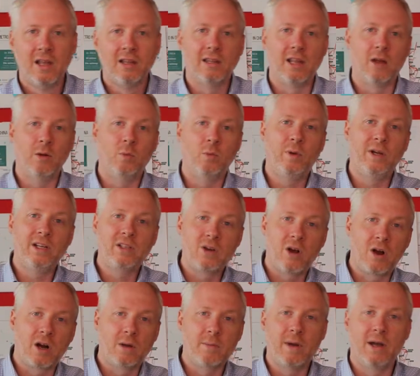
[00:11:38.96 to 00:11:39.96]
that we
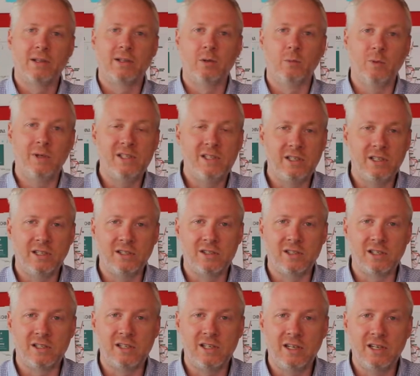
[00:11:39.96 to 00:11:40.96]
talk about, that we see as
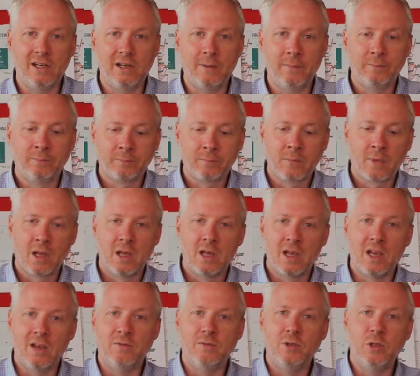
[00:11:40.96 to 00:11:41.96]
succeeding.
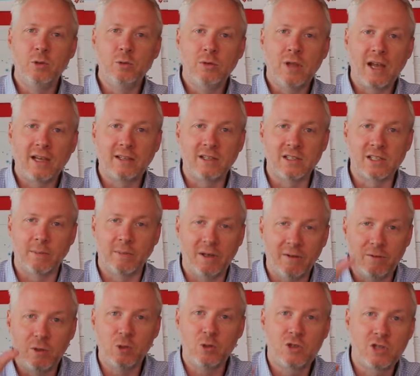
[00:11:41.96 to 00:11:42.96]
If you like this,
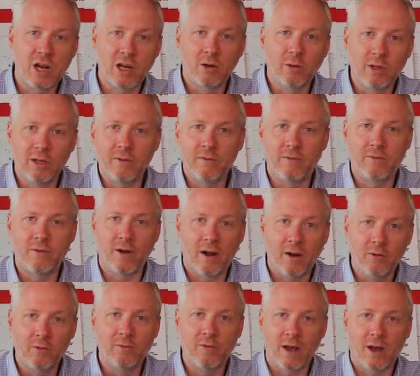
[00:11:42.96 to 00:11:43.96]
if you genuinely
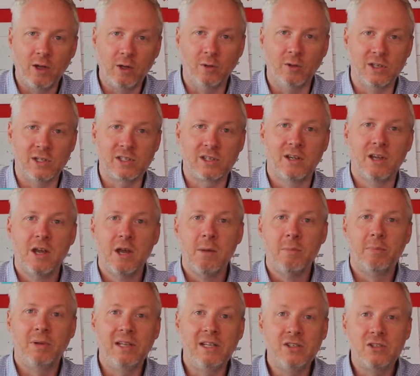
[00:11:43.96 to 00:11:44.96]
found value in this,
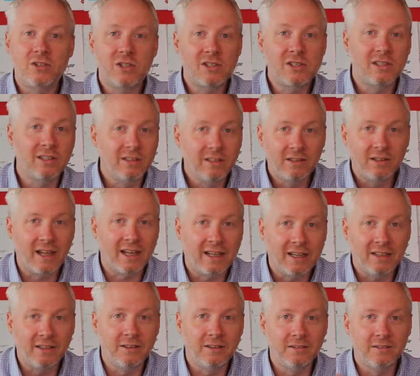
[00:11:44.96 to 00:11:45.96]
please just
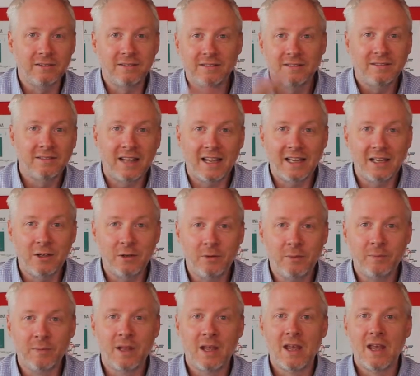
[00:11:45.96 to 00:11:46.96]
like it. Thank you.
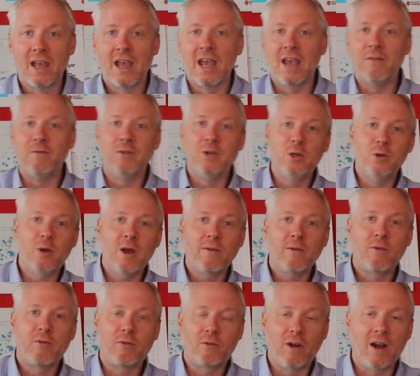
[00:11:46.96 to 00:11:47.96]
If you
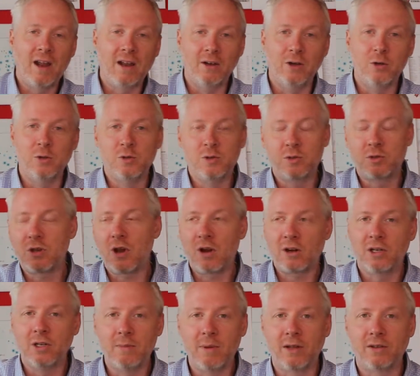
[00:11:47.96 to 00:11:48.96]
have a friend who's
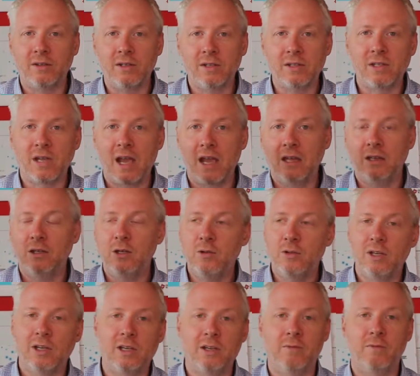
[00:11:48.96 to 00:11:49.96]
talking about this and you
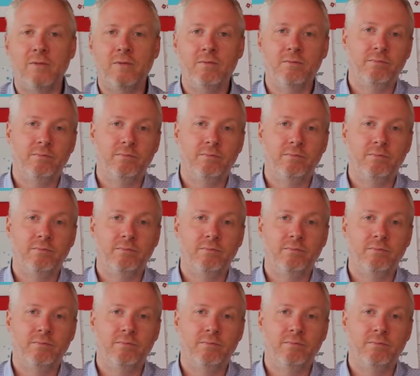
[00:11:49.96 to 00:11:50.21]
think could,